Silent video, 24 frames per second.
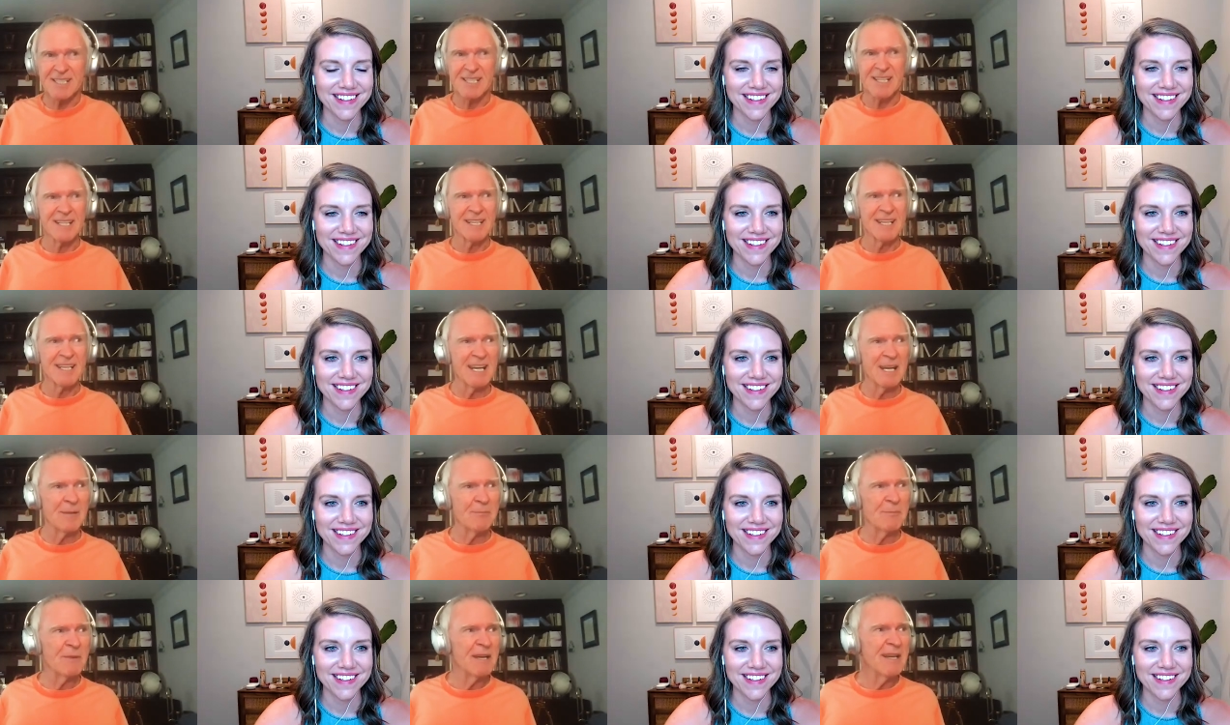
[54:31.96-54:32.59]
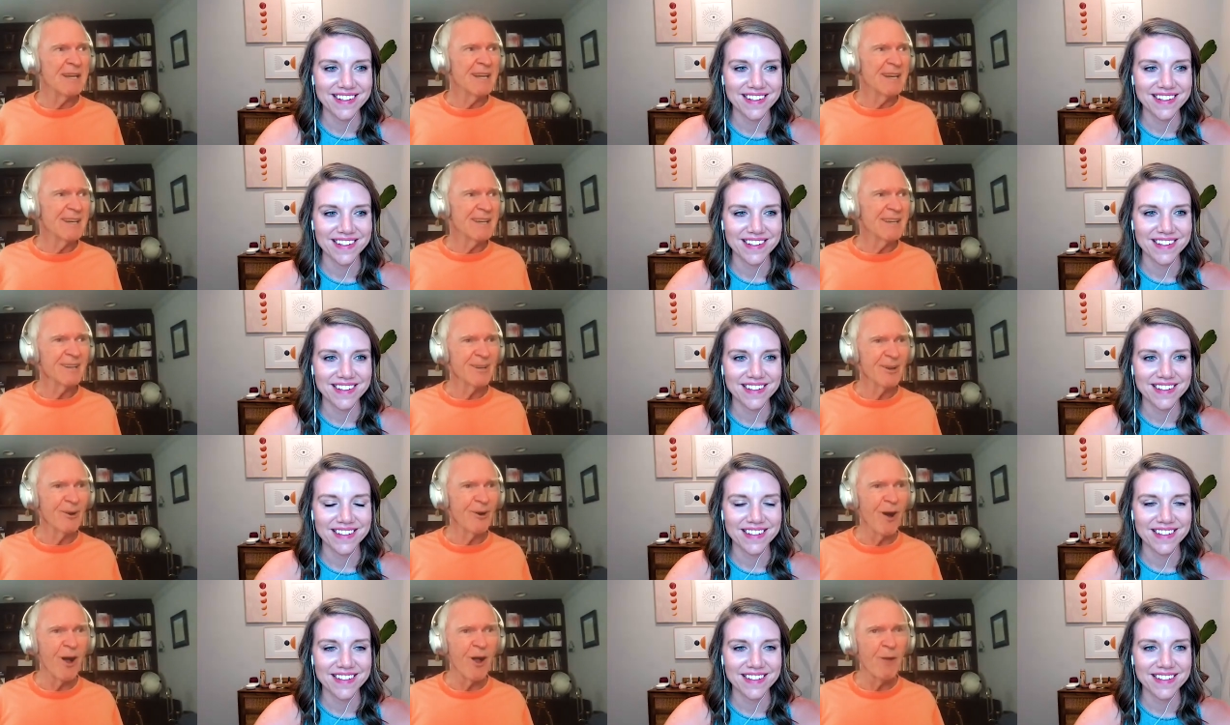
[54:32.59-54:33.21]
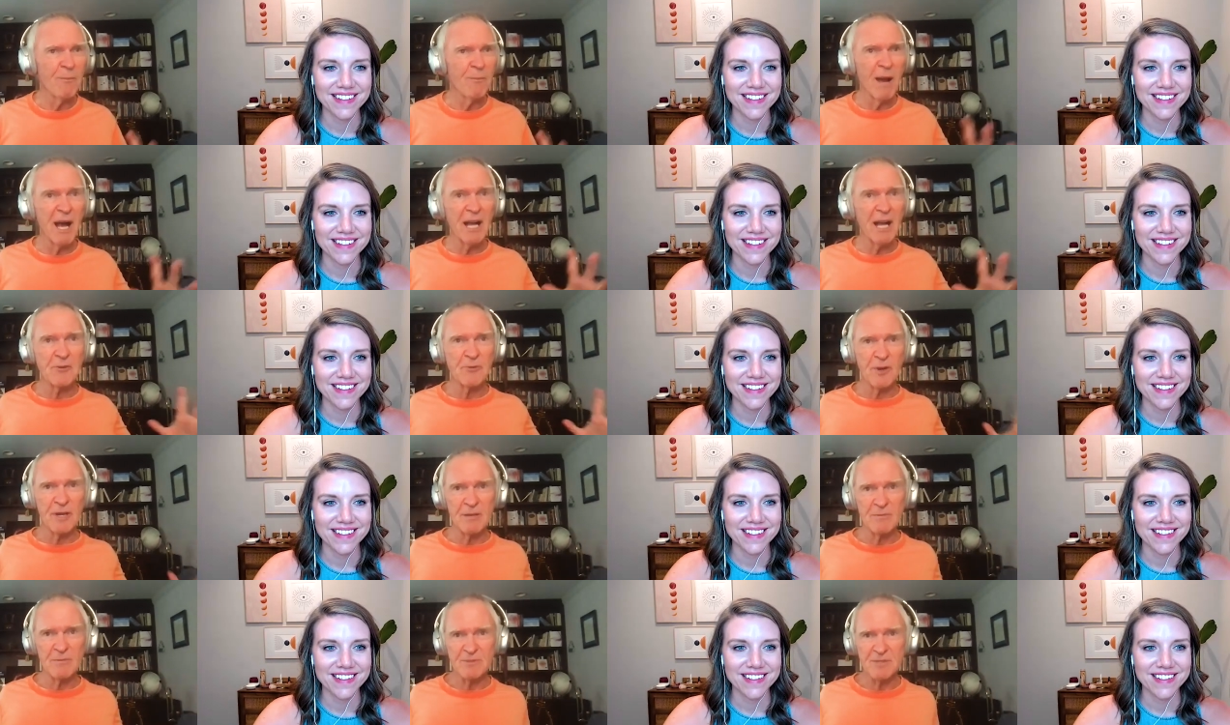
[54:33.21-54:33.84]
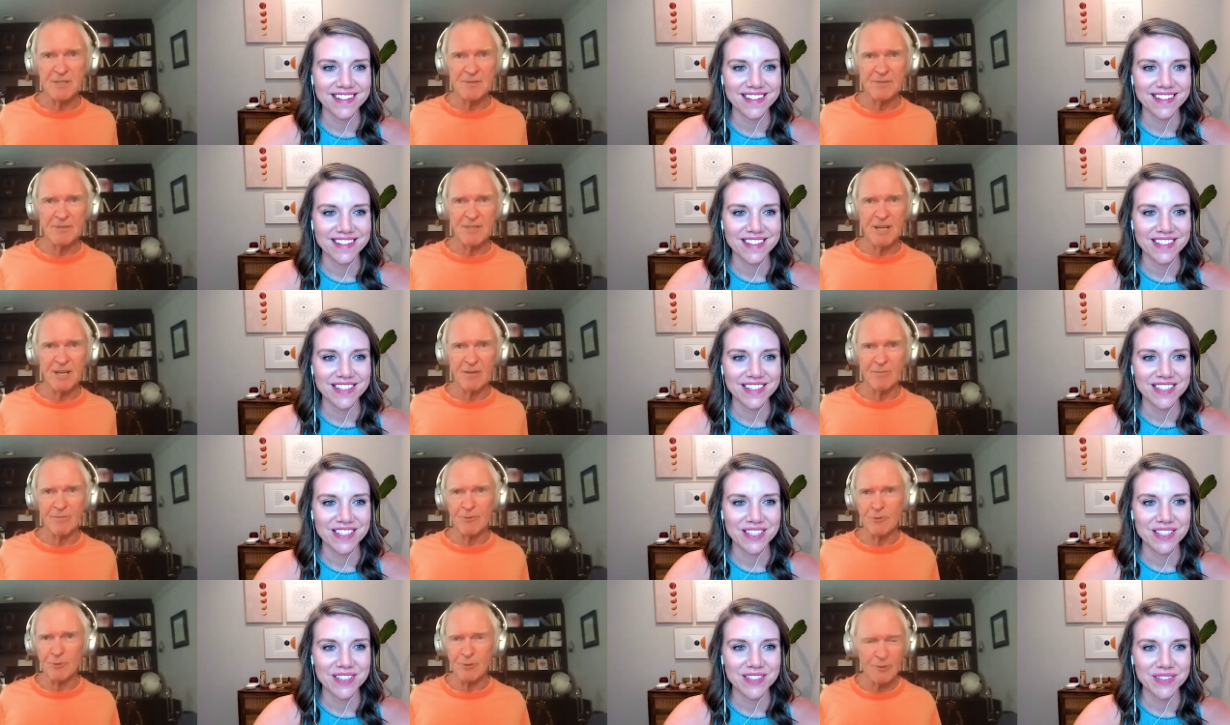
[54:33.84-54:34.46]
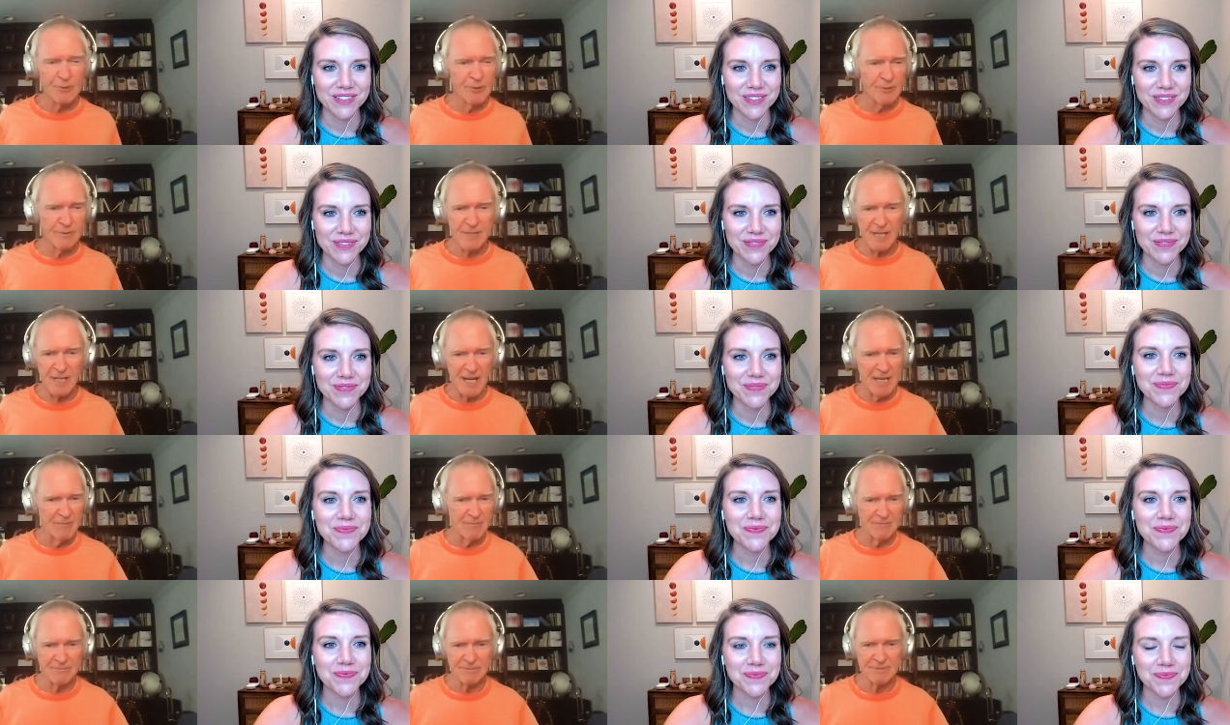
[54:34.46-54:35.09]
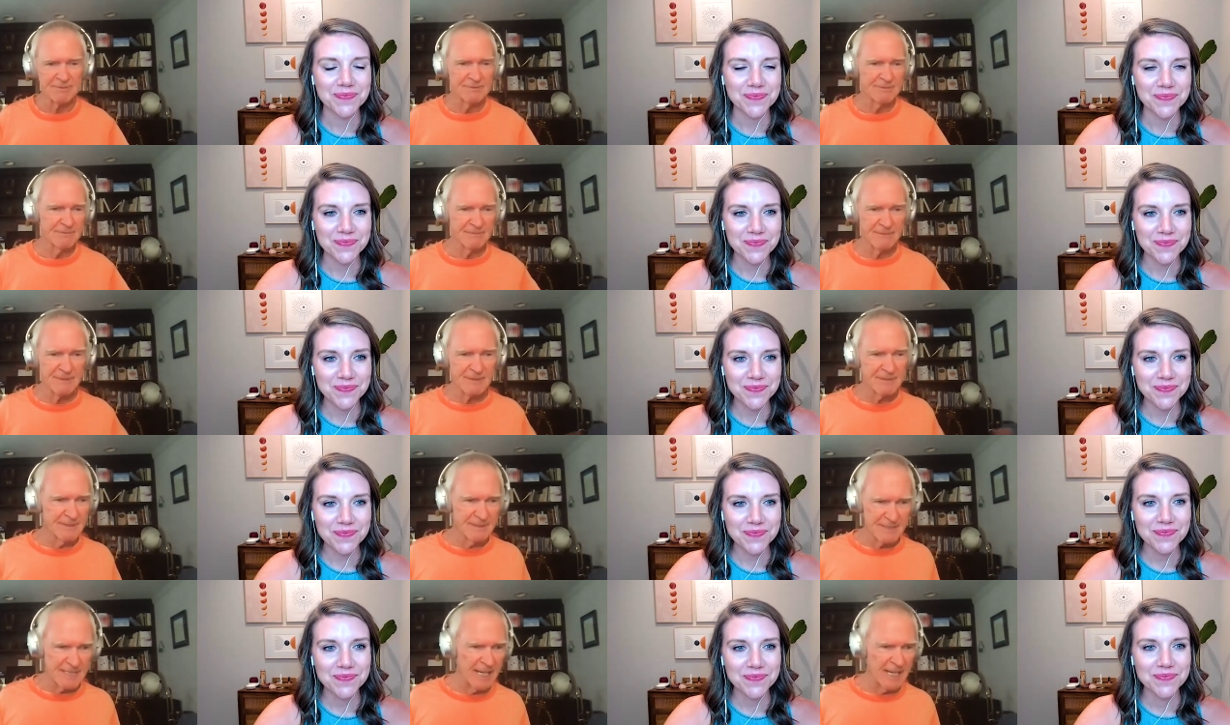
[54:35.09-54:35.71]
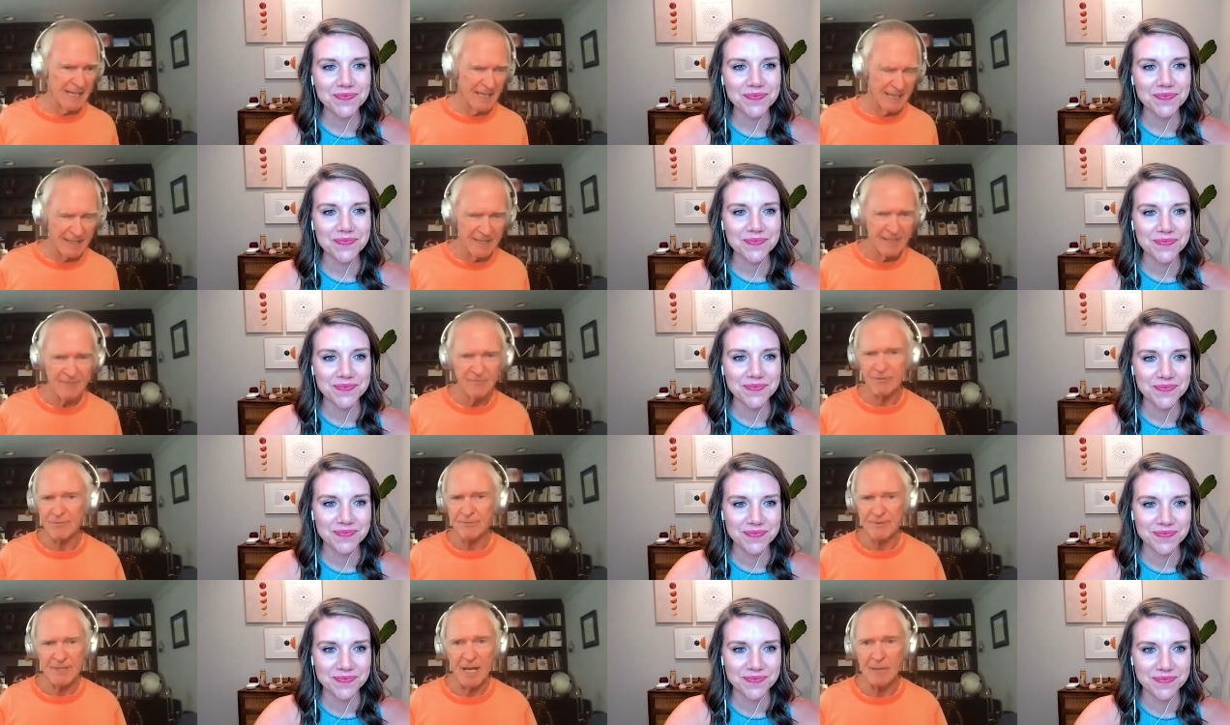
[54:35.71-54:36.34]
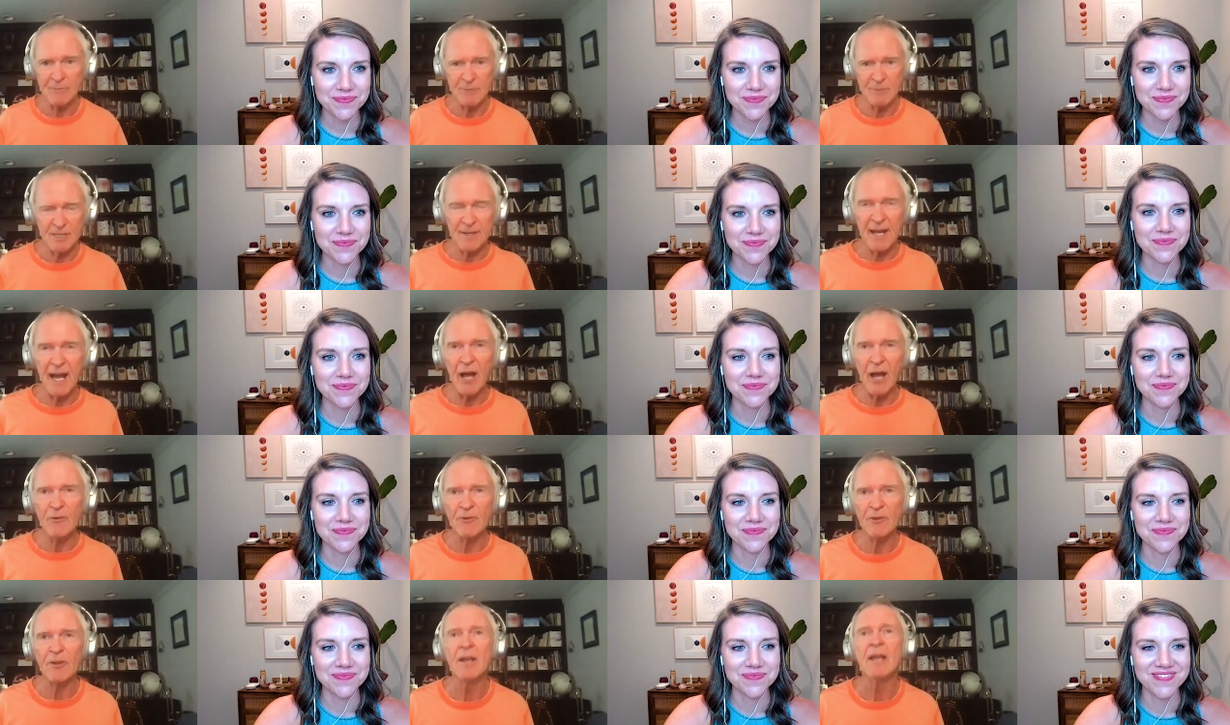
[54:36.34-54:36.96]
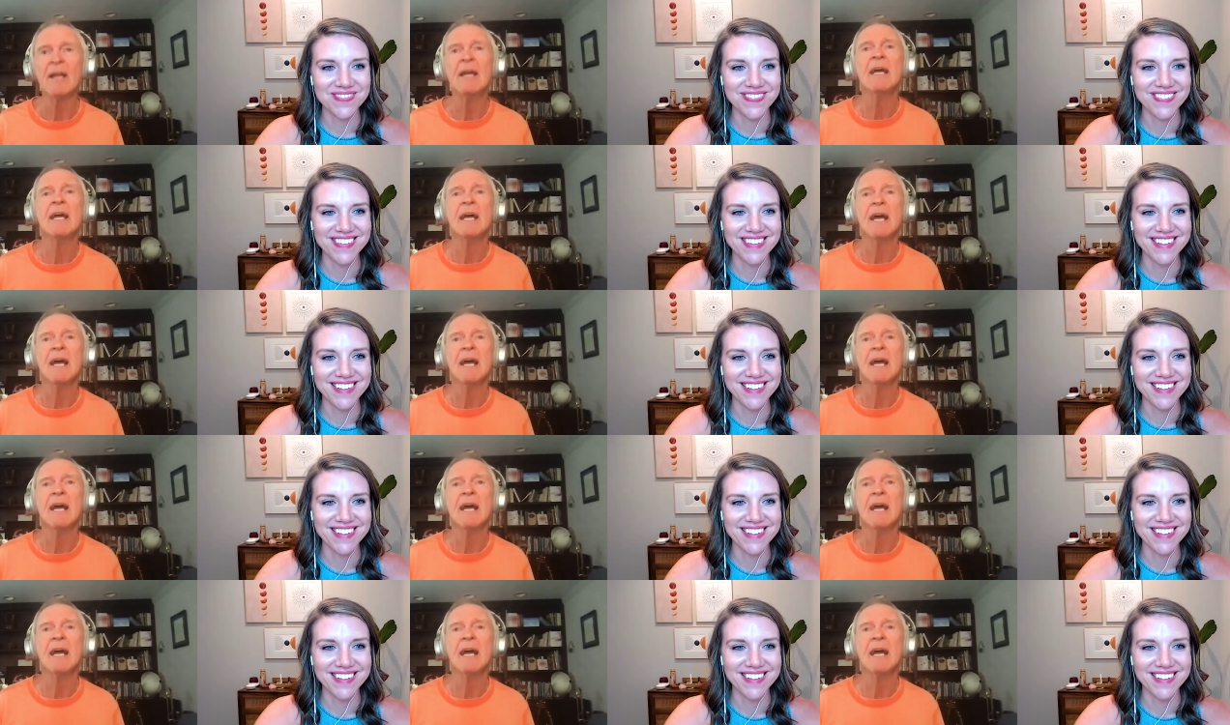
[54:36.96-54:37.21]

Speaker 1: of the game you know all my dreams have come true times. 10 times mm-hmm. a thousand